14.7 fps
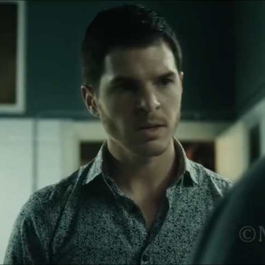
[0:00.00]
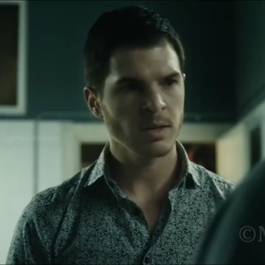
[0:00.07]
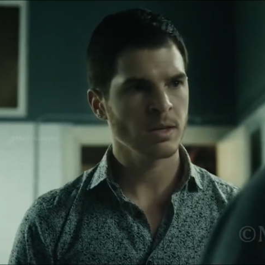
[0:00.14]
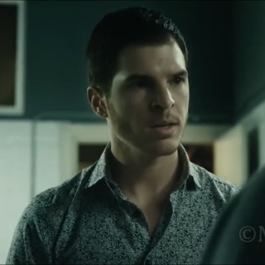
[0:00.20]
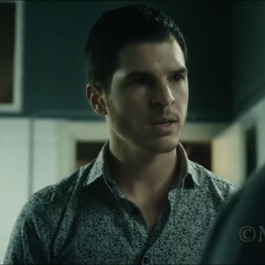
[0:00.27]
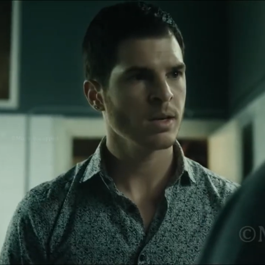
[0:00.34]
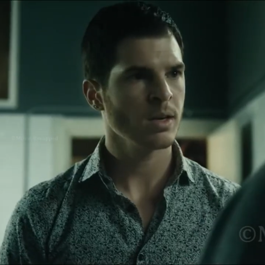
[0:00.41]

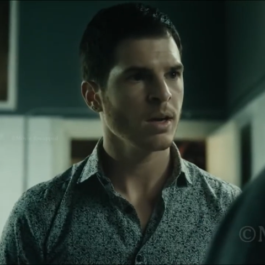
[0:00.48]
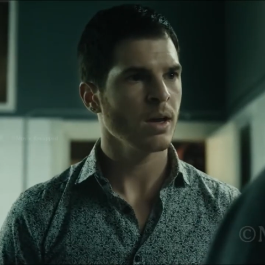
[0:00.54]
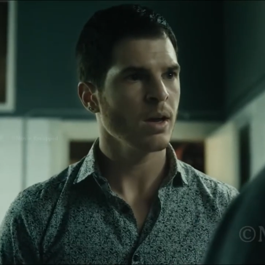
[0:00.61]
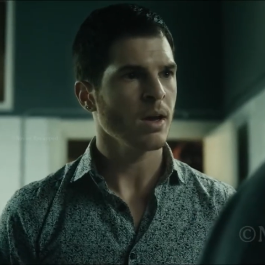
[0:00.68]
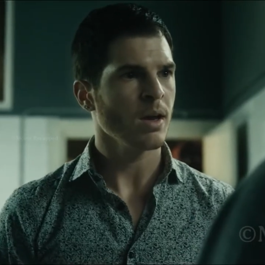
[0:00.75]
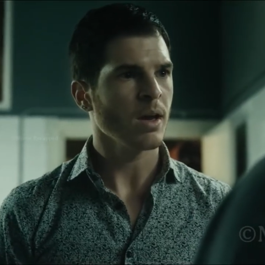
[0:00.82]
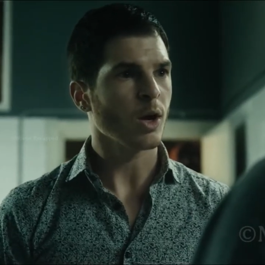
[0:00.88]
neither does
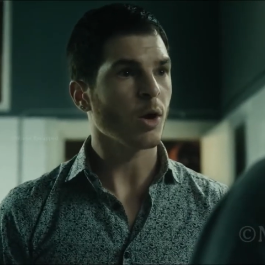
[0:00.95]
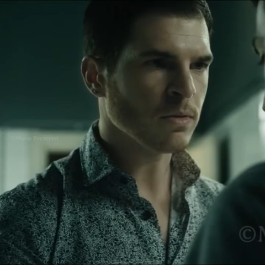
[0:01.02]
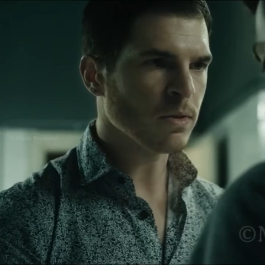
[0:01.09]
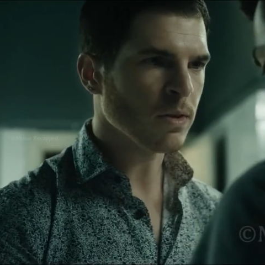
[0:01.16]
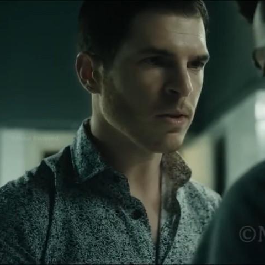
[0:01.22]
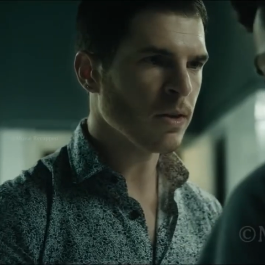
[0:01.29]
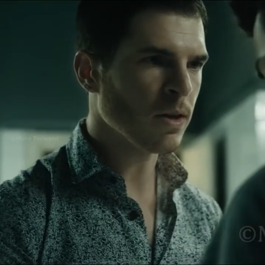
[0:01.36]
Ivan,
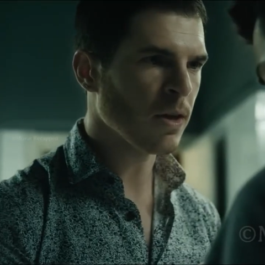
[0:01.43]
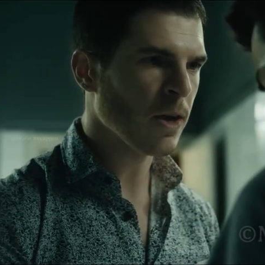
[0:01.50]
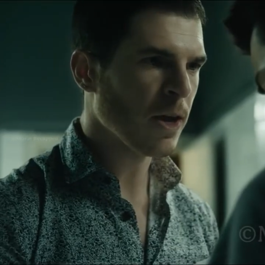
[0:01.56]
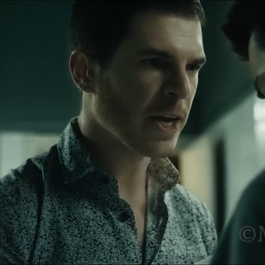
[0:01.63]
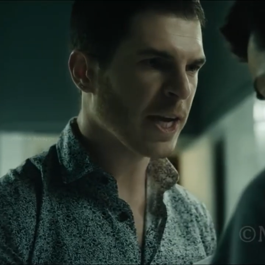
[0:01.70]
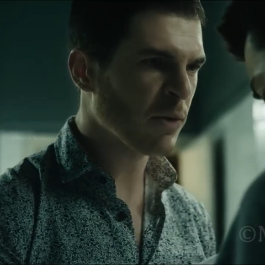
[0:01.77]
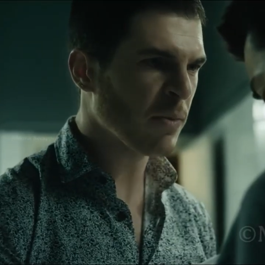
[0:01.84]
but in the
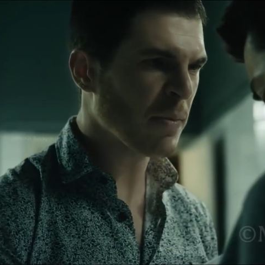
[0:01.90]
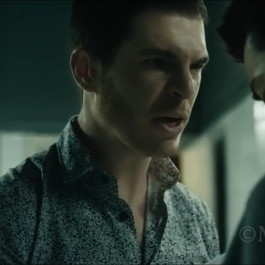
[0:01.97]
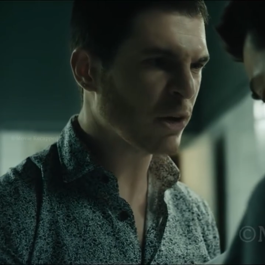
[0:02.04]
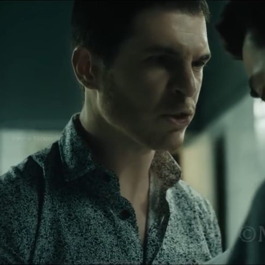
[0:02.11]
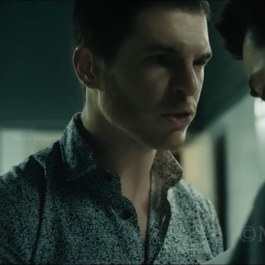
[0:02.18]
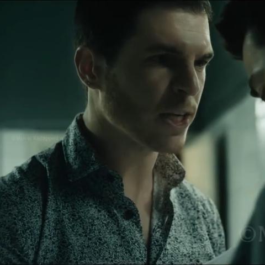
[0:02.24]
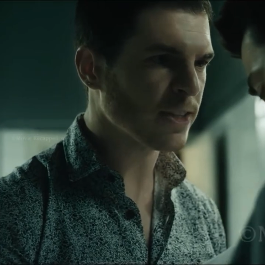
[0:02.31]
end, he
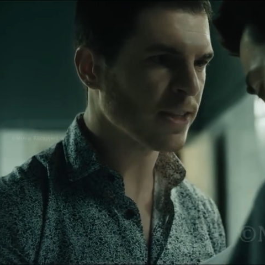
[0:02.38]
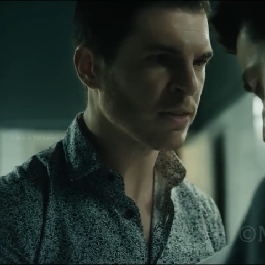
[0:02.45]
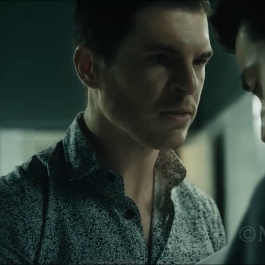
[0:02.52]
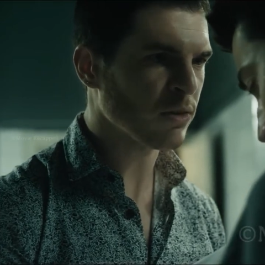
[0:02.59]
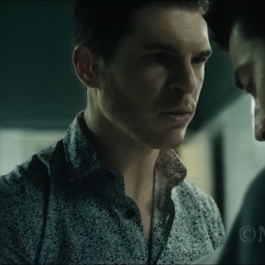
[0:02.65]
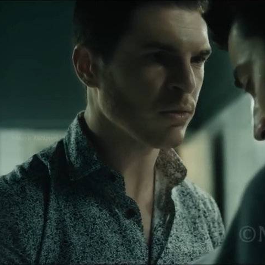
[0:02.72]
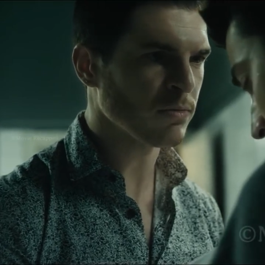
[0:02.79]
decides that
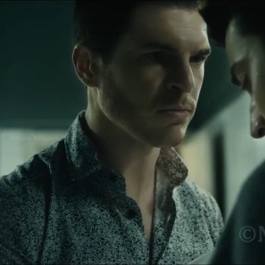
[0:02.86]
both of